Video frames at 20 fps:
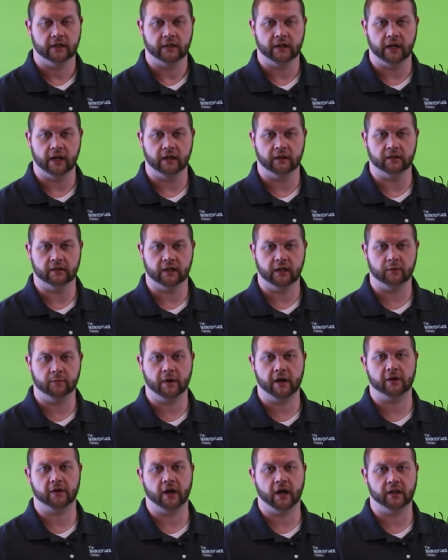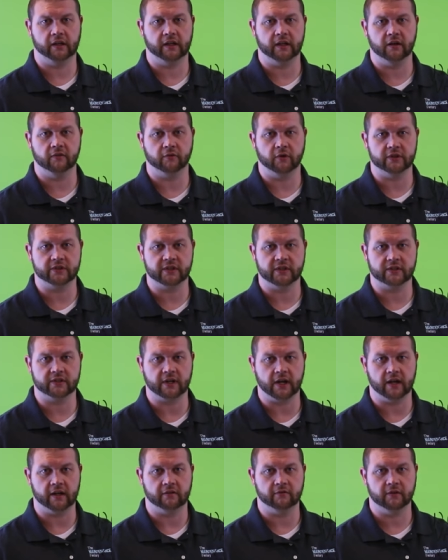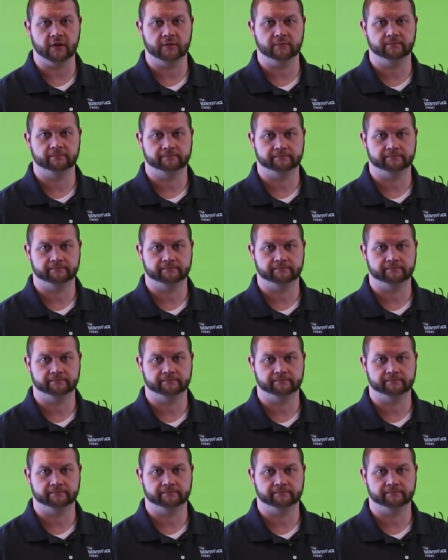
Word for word: and get a better idea of what's inside of it.